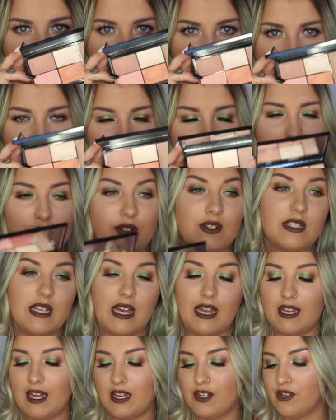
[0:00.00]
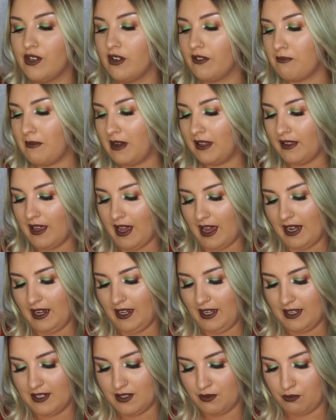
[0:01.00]
This is what it looks like. I don't know if my
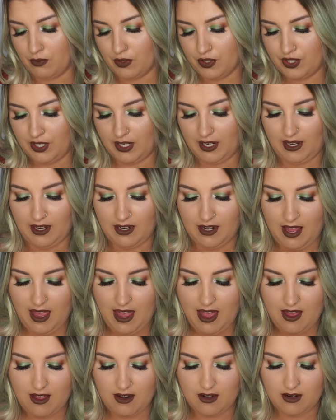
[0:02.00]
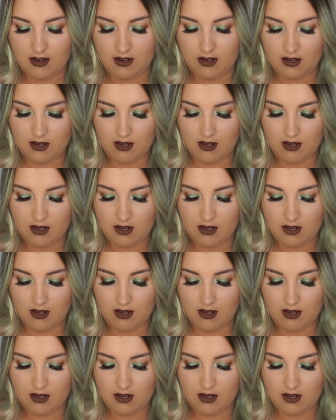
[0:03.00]
lighting is washing it out.